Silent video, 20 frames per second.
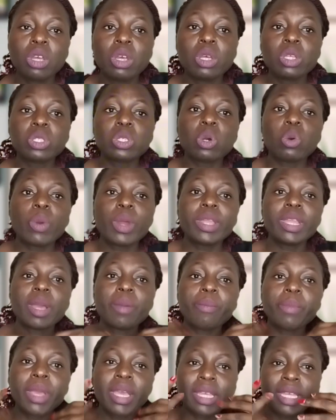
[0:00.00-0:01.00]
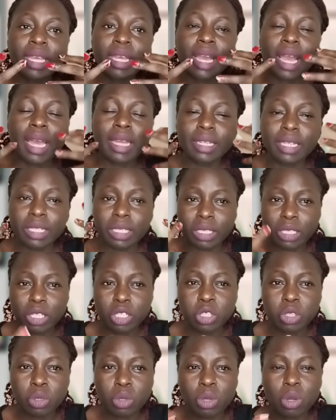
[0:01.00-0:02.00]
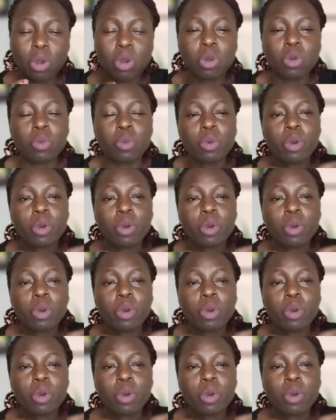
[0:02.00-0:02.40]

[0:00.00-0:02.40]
So when you're making a decision or